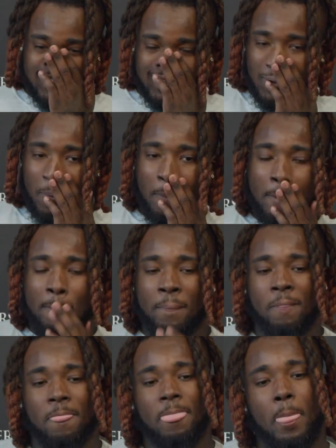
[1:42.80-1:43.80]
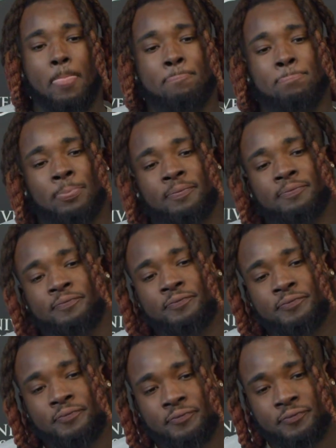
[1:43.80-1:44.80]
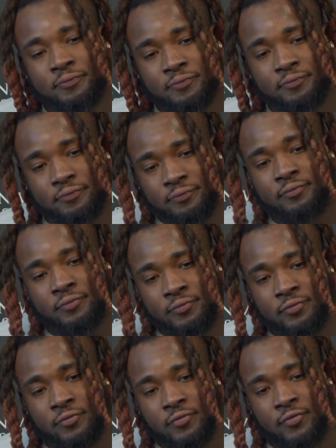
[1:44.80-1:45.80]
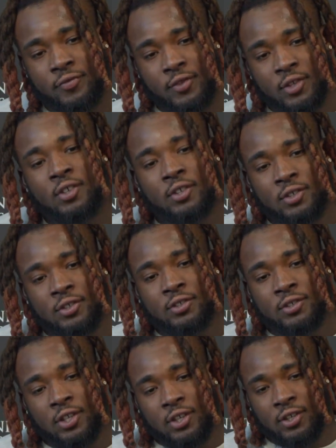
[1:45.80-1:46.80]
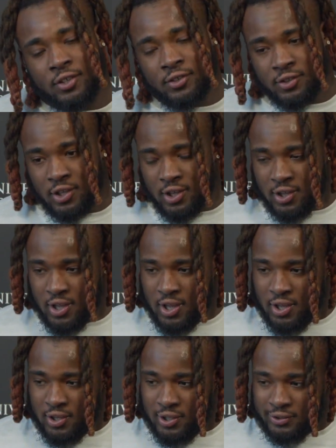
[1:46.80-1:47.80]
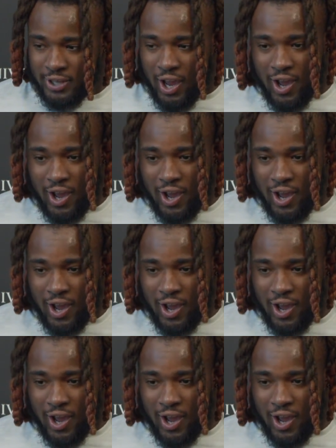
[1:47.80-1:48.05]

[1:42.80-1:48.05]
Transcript: What made you pick Kansas City? I mean, I'm sure did you have other options, and why was Kansas City the place you wanted to go?